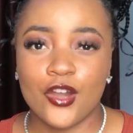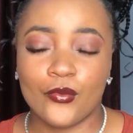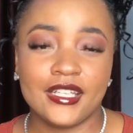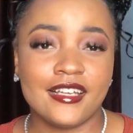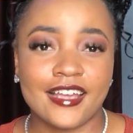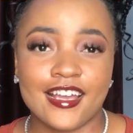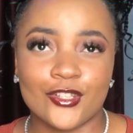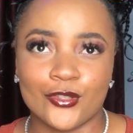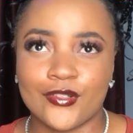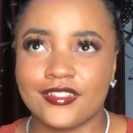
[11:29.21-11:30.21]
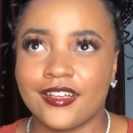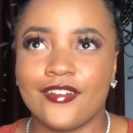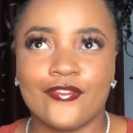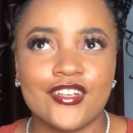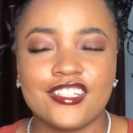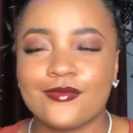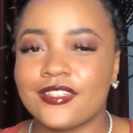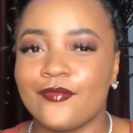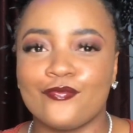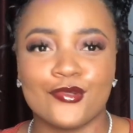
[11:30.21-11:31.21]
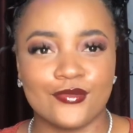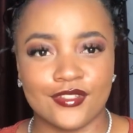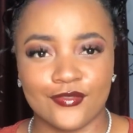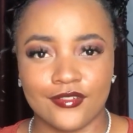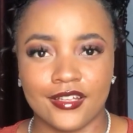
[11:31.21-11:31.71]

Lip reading: Whether you like it or not, friendships are beautiful.